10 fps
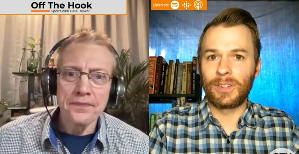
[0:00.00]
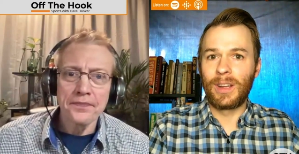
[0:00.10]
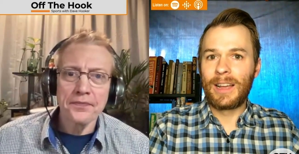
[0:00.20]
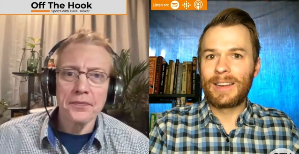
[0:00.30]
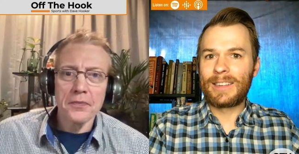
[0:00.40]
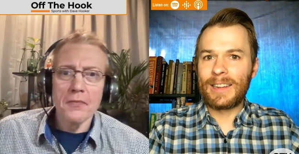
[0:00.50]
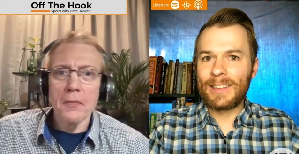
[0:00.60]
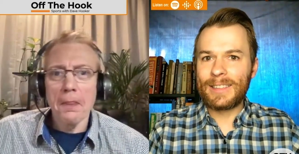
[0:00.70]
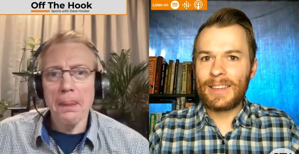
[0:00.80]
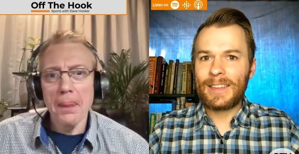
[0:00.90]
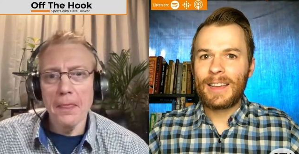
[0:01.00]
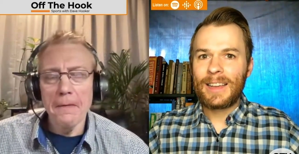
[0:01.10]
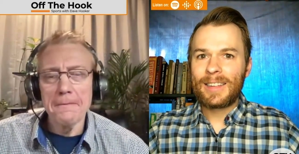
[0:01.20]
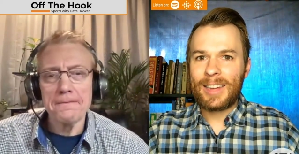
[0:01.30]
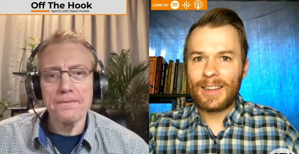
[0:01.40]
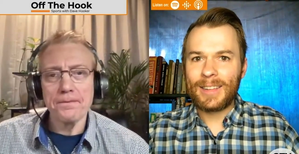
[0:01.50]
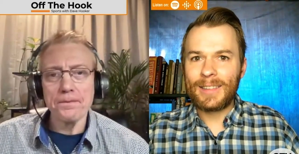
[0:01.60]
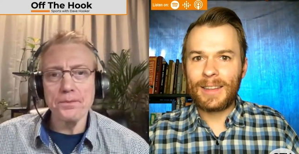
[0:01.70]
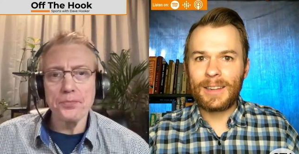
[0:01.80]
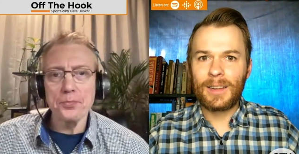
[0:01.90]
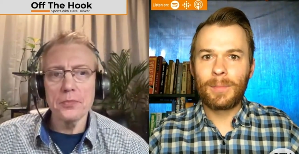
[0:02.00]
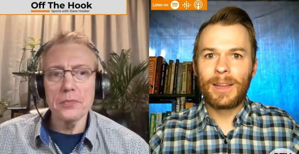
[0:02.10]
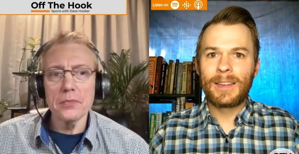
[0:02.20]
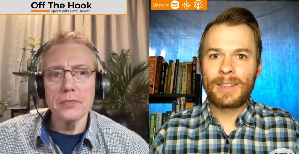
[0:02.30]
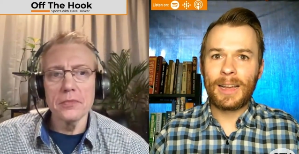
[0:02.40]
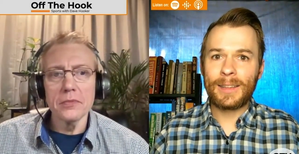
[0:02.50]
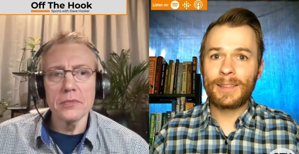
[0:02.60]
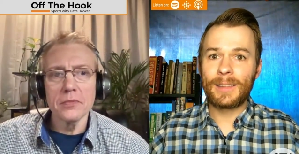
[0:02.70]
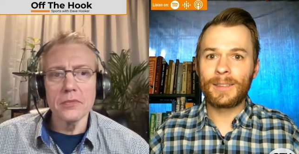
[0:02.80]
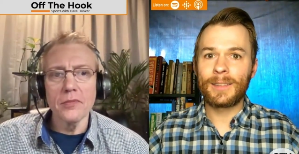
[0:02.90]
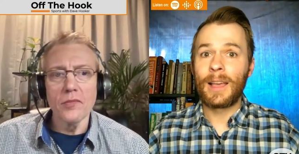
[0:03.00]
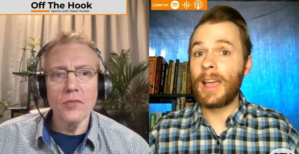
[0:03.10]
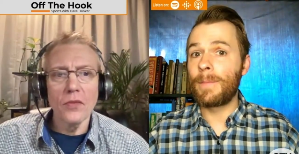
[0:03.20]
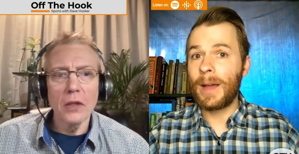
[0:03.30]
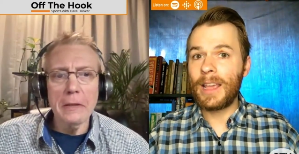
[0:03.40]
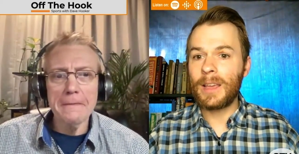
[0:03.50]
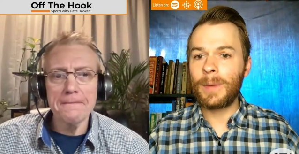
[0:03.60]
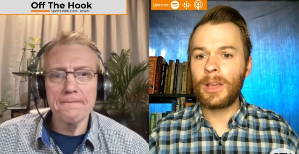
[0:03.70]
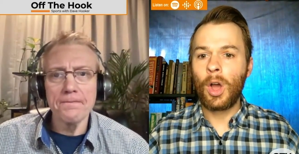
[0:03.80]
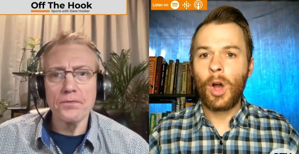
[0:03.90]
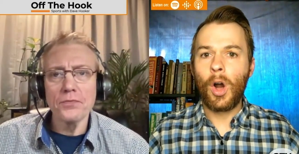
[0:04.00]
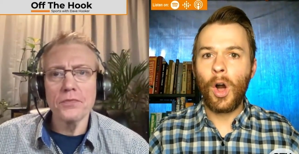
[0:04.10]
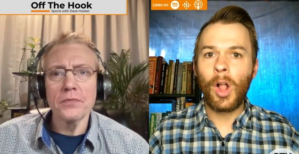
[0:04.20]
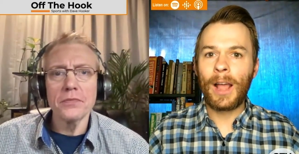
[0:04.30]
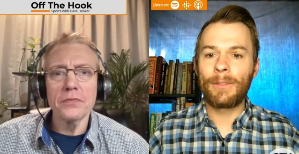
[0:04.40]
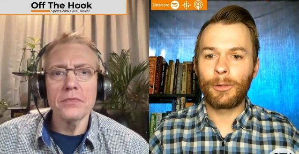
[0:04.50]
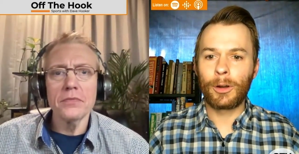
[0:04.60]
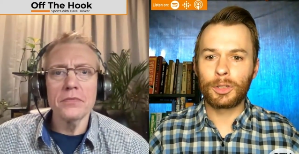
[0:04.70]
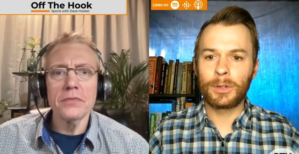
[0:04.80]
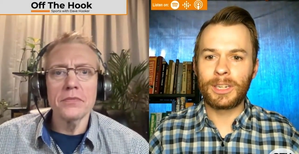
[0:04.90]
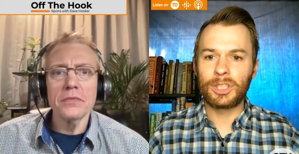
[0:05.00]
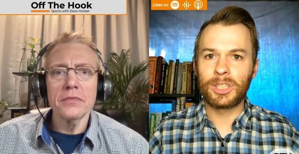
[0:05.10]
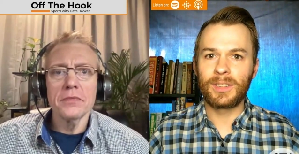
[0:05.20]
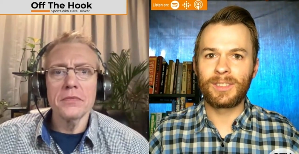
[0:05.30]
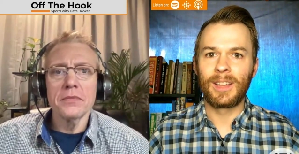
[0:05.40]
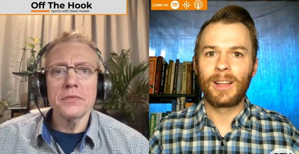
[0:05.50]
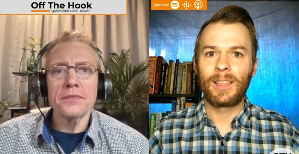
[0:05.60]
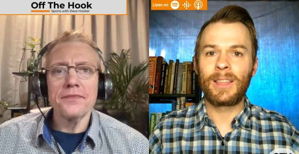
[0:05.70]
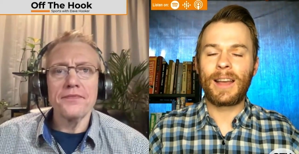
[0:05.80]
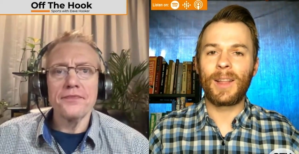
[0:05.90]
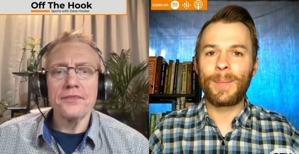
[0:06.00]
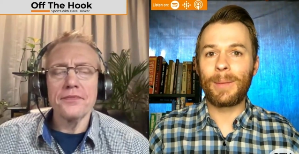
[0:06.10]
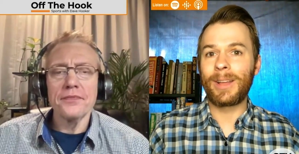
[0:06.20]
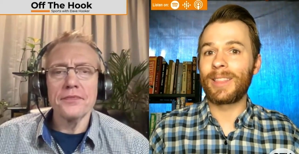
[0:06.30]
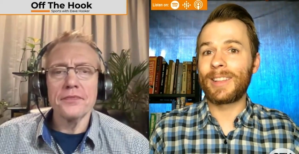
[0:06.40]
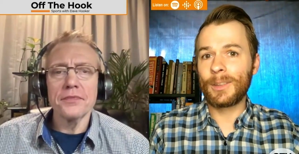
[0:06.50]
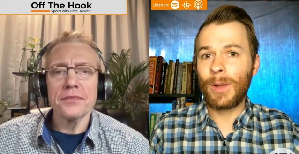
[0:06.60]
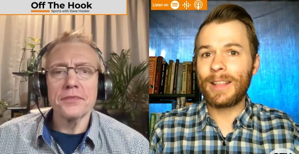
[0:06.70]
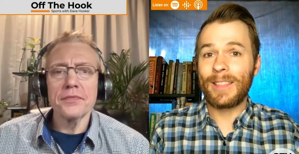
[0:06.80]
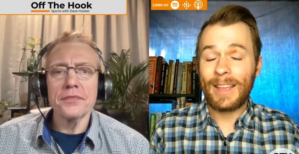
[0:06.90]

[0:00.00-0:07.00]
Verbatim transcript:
Speaker 1: year. Tennessee, Texas A&M, Texas, and Miami all have larger initiatives than Alabama. This is why